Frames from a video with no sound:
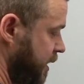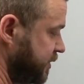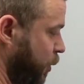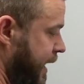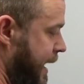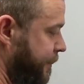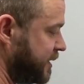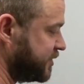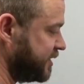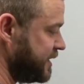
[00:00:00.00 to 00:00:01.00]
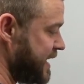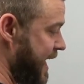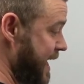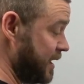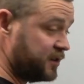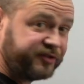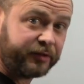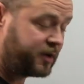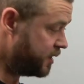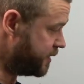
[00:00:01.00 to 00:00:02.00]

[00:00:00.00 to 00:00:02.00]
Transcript: is what happens to the ends,